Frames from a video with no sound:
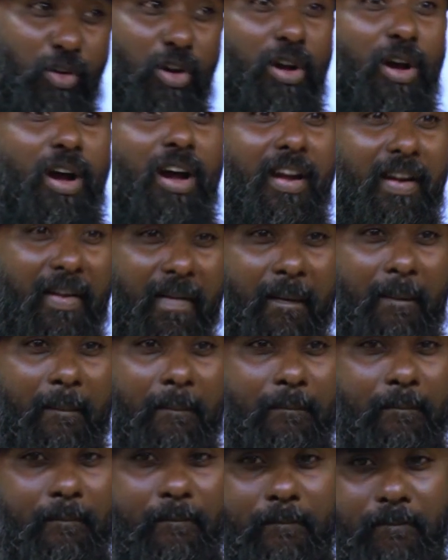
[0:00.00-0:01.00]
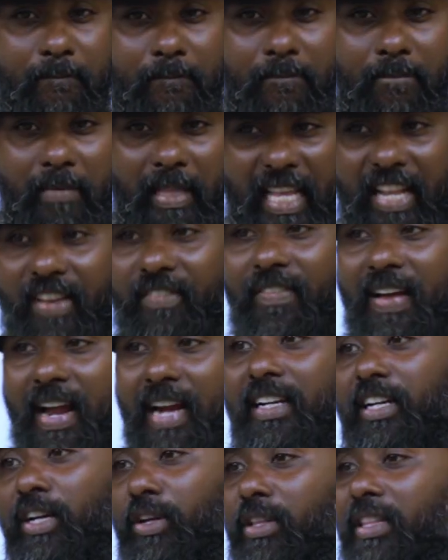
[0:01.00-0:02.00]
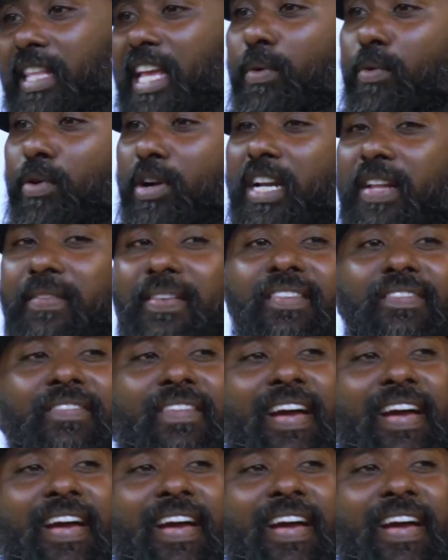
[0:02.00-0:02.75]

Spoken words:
for God. In fact, they won't even